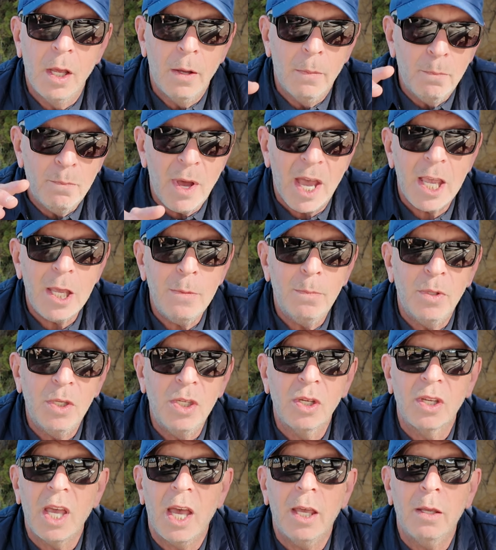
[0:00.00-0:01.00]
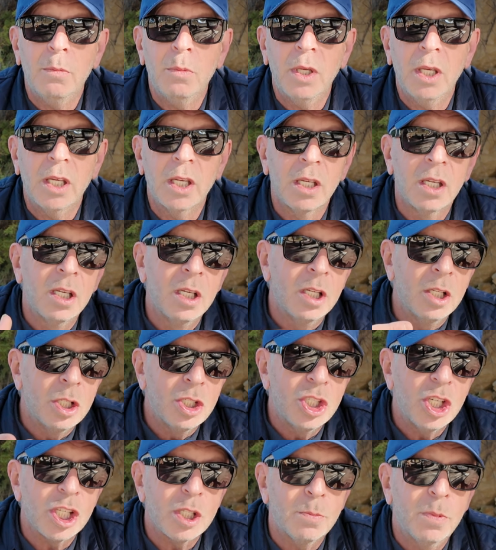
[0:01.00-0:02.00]
maybe you came here
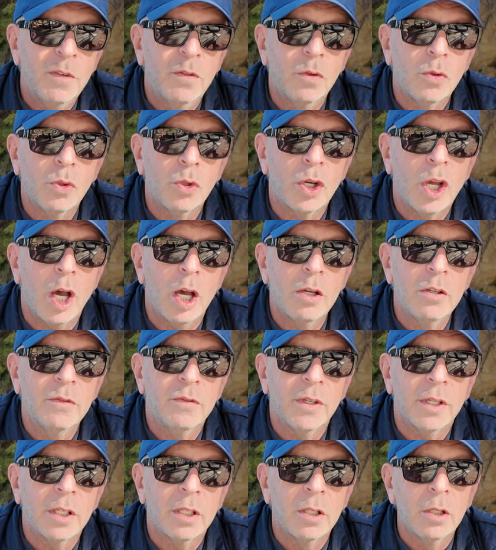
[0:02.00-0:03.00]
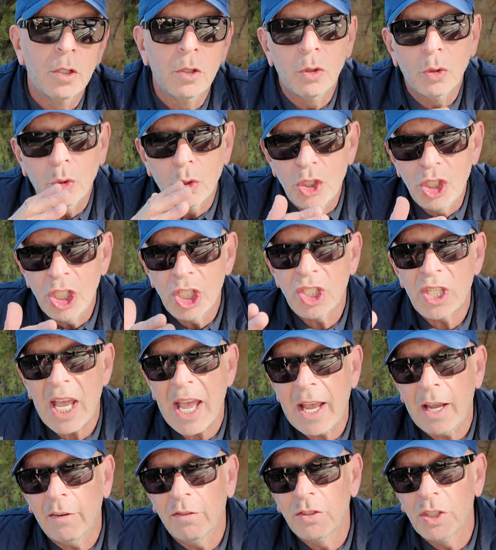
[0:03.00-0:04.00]
just before COVID or just
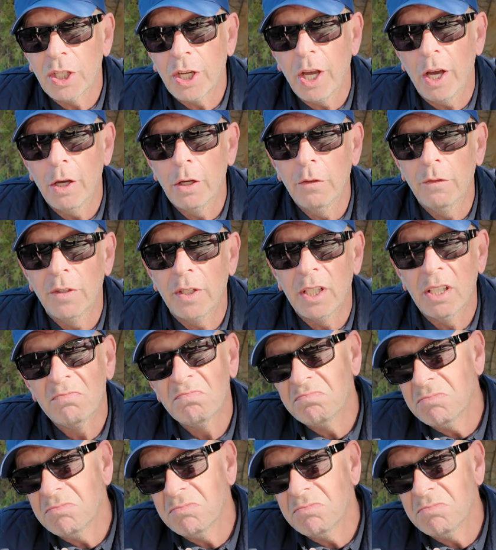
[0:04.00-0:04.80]
after COVID.